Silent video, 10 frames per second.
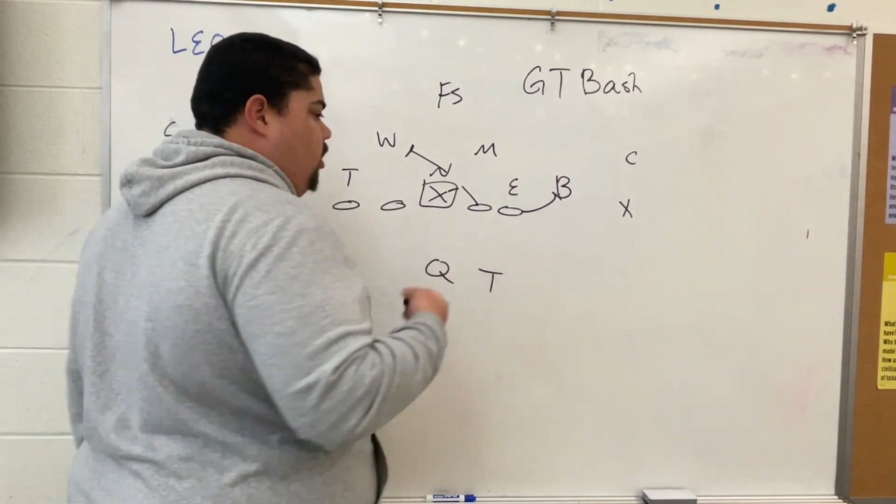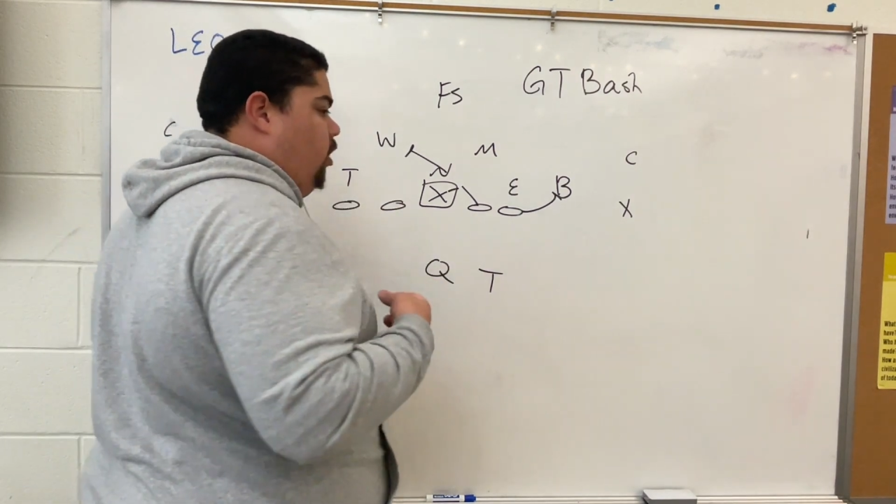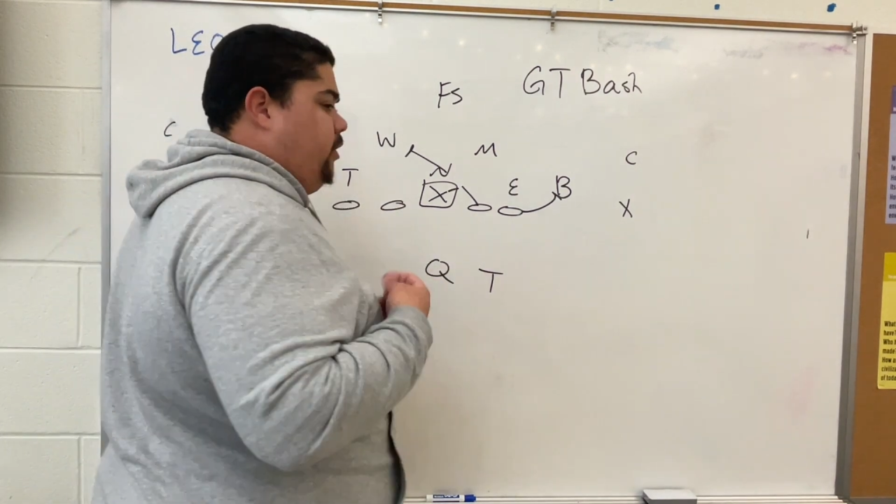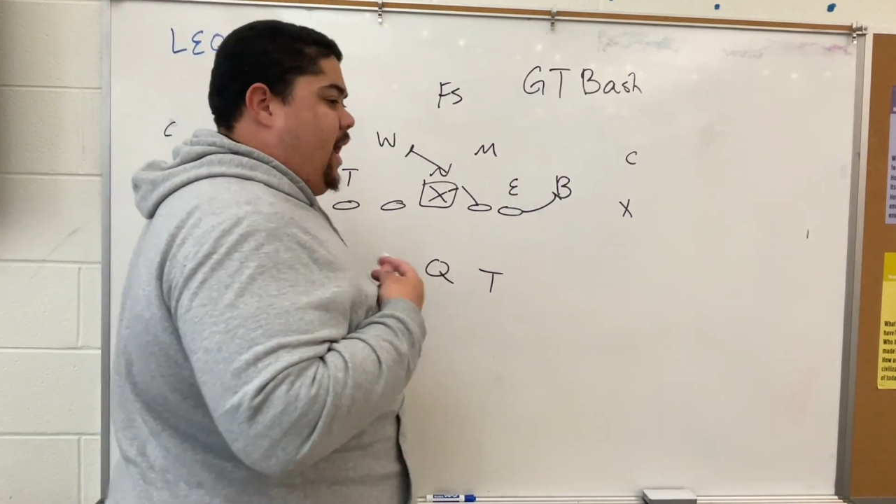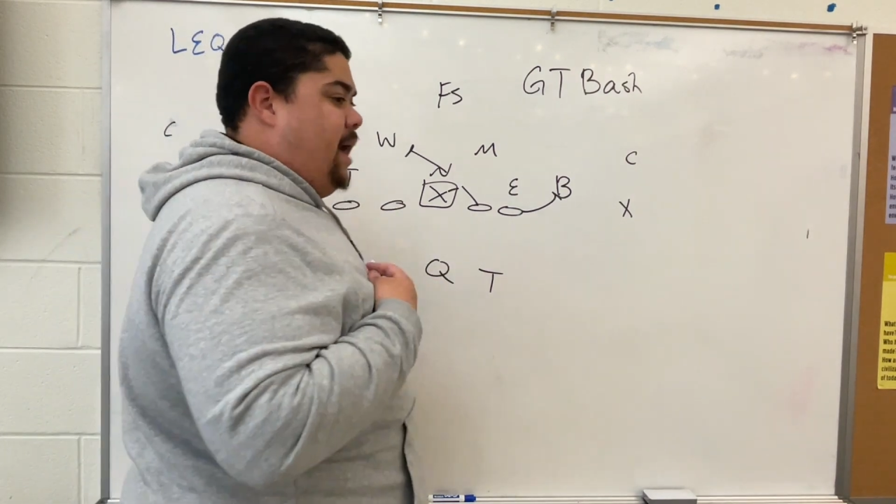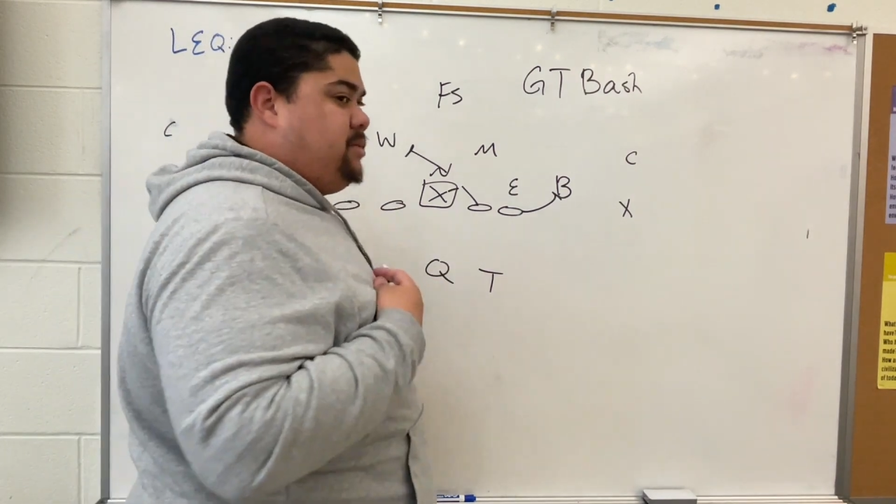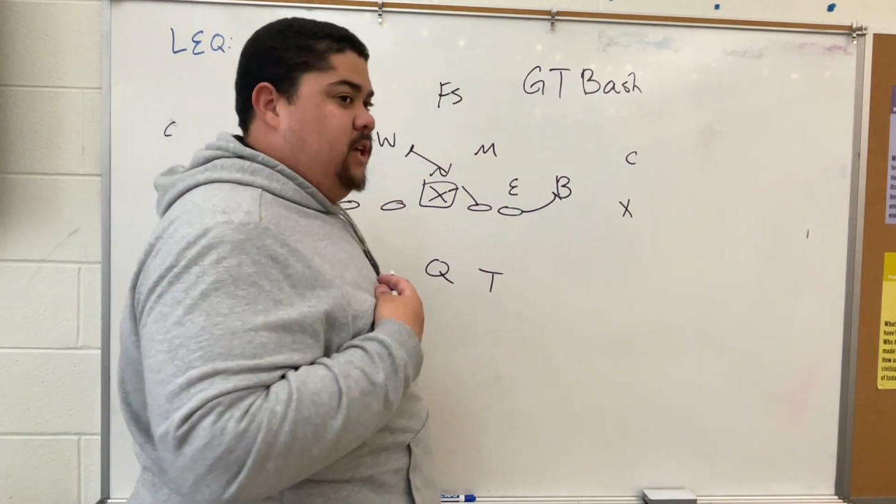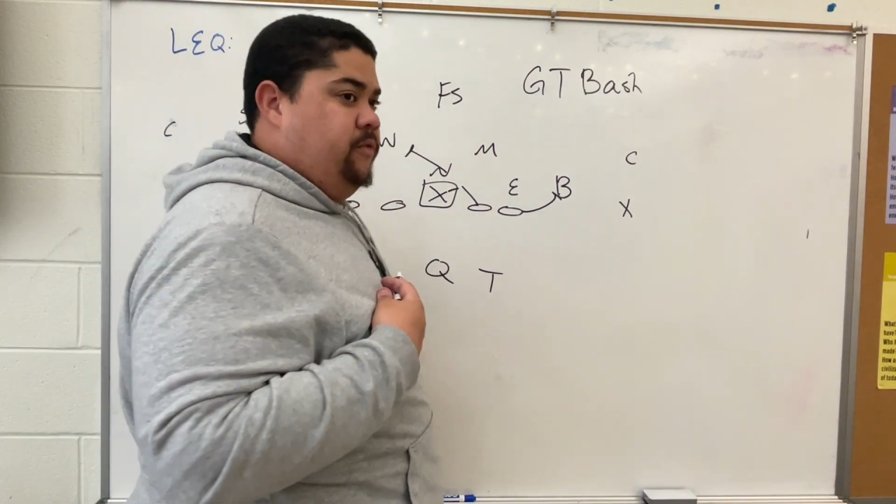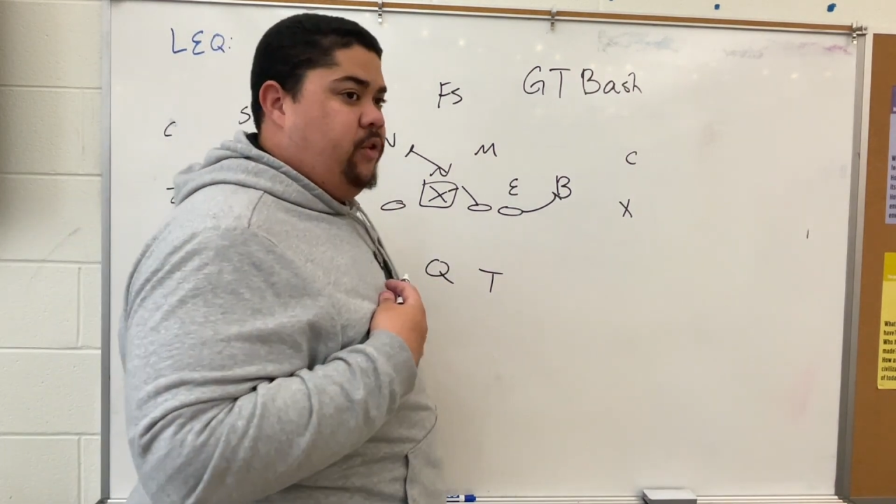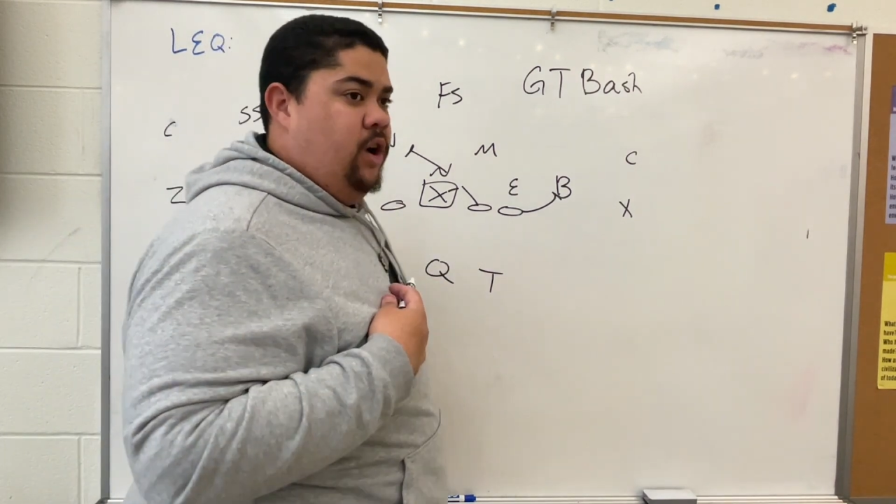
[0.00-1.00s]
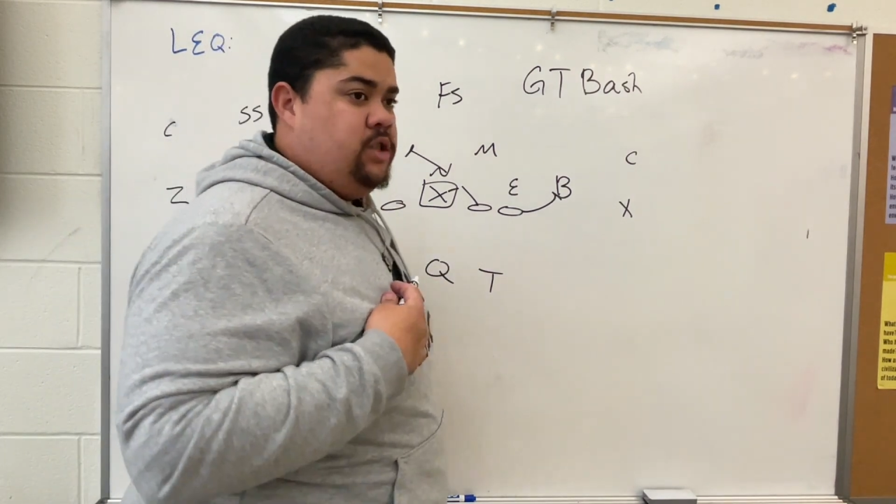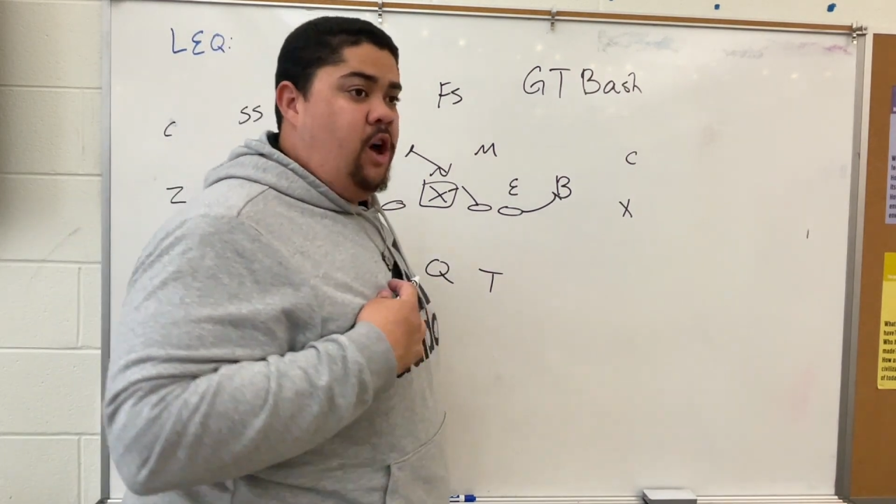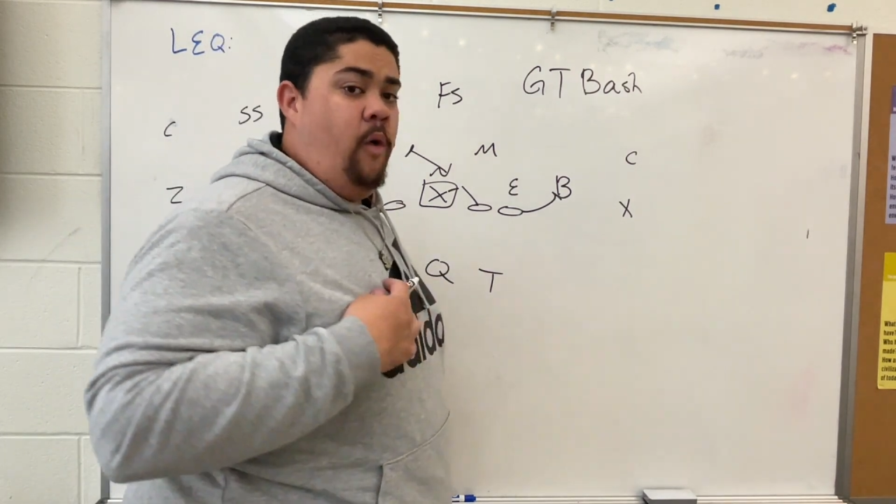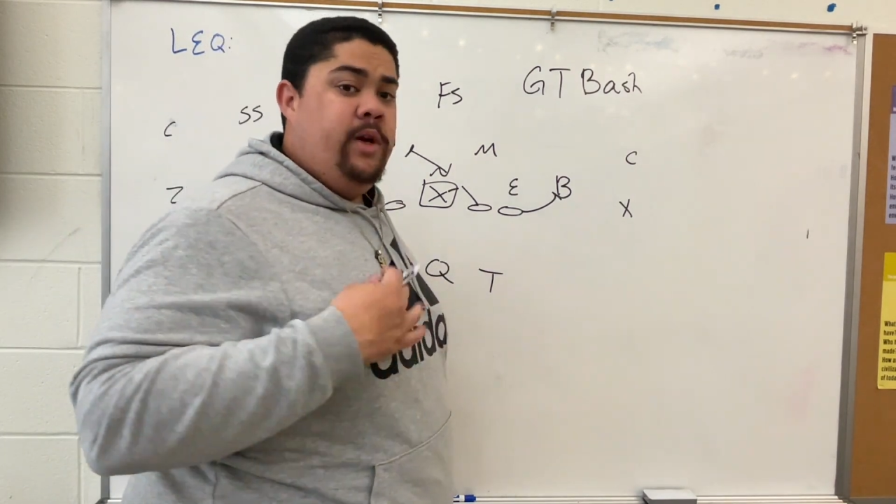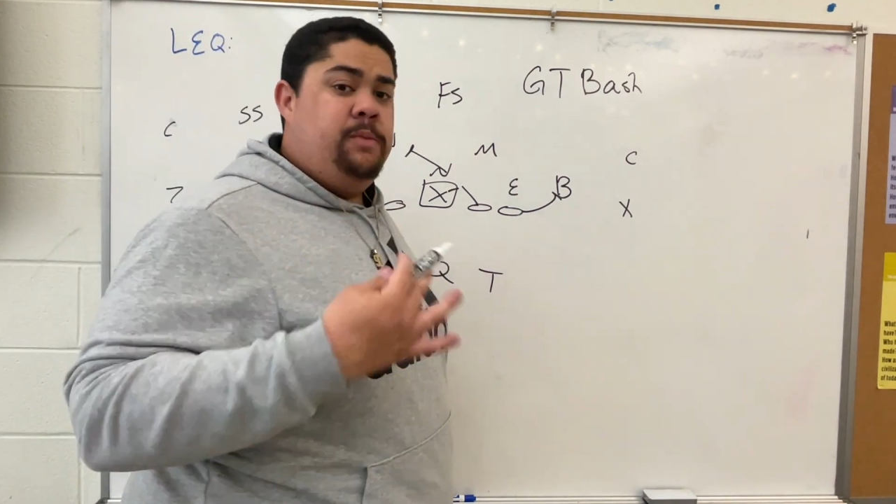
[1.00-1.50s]
on gap scheme for us
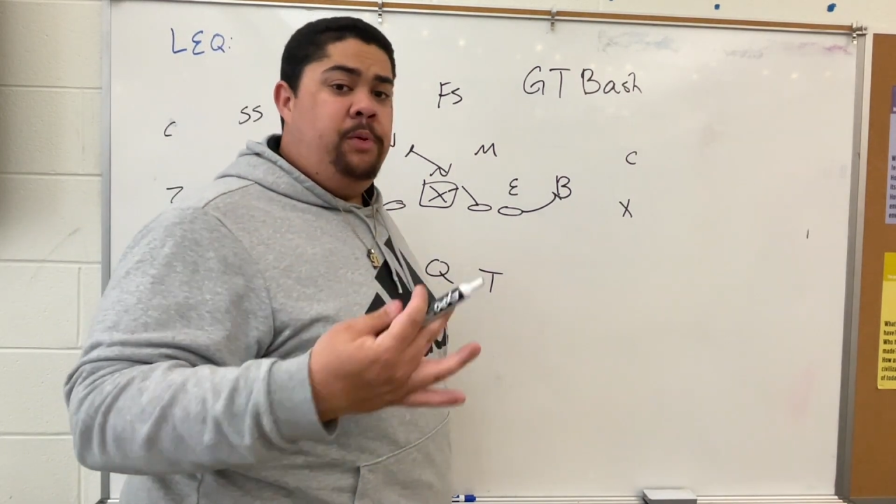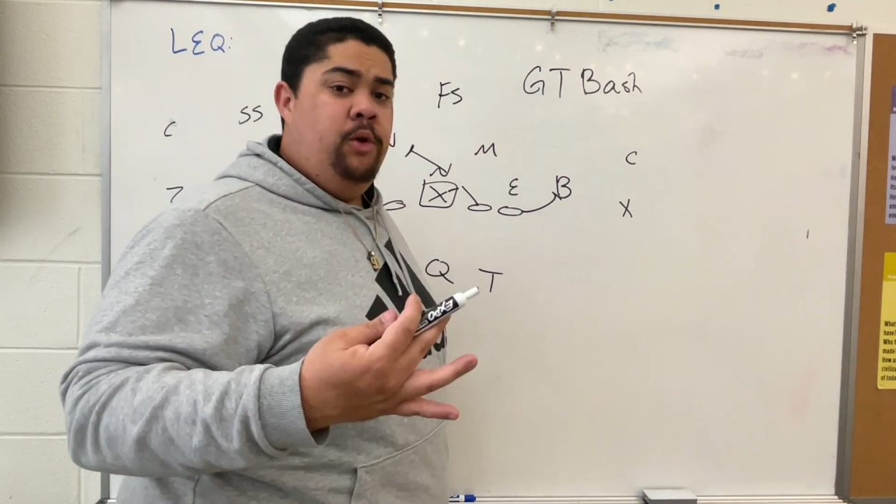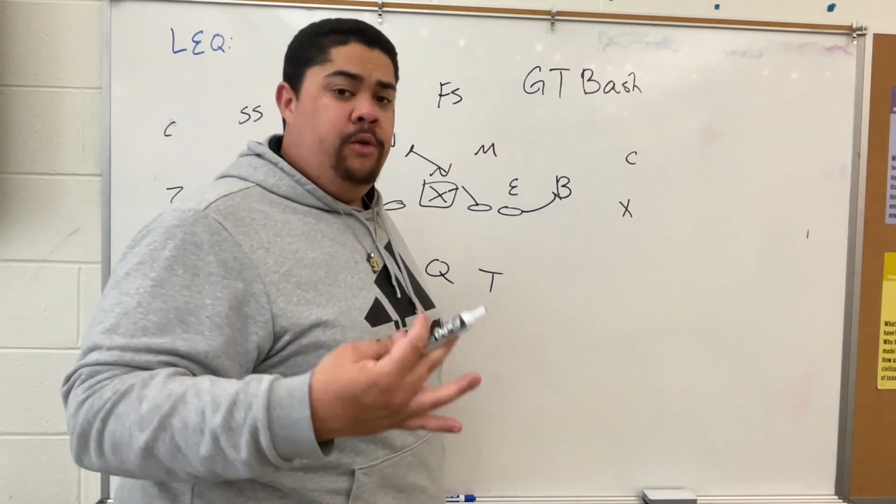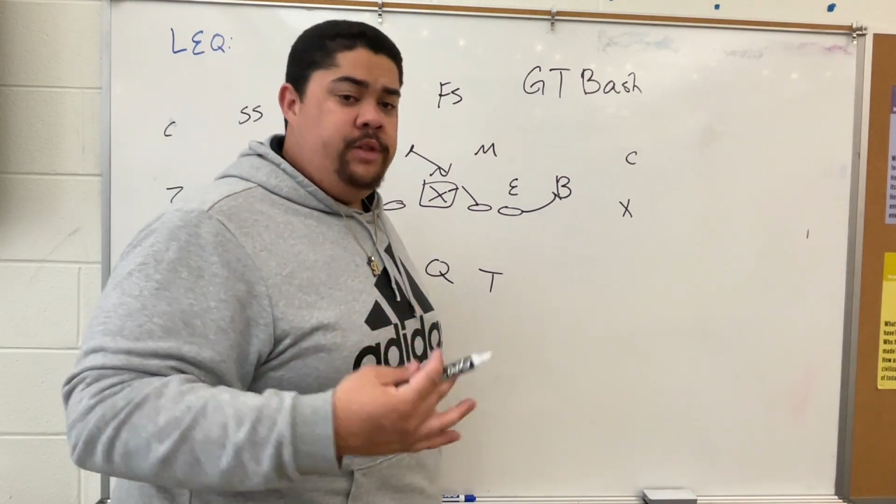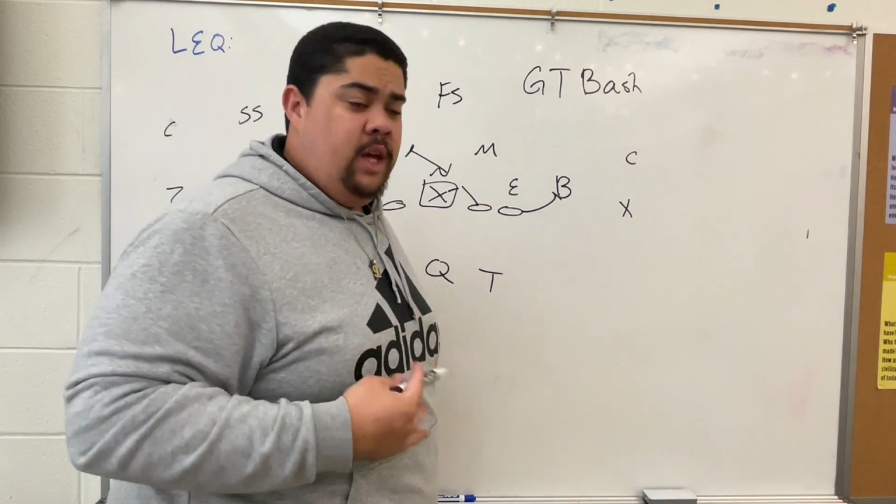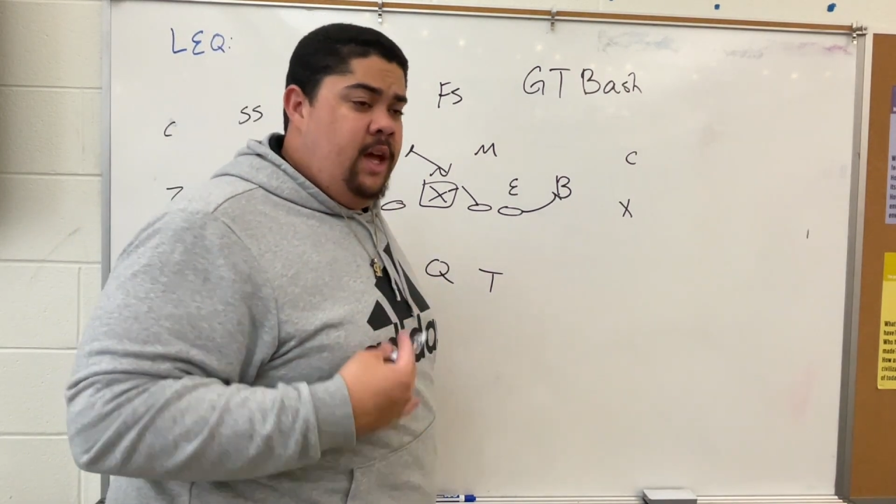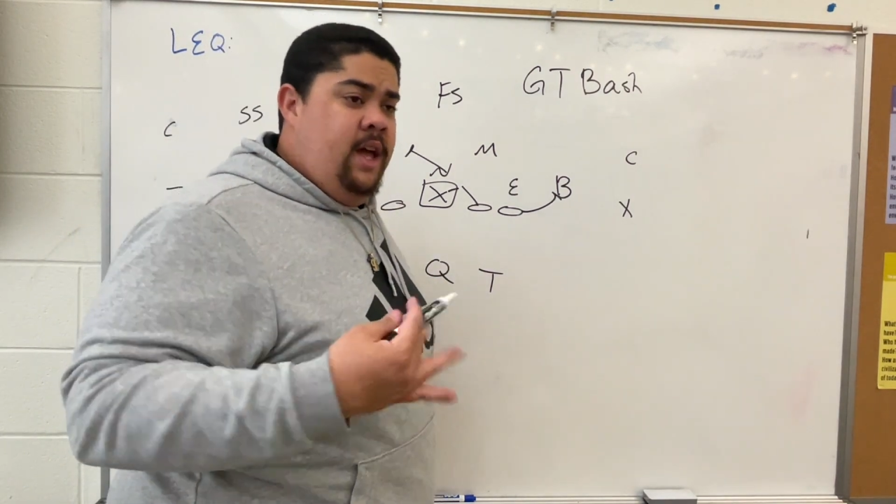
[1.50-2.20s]
always pulls.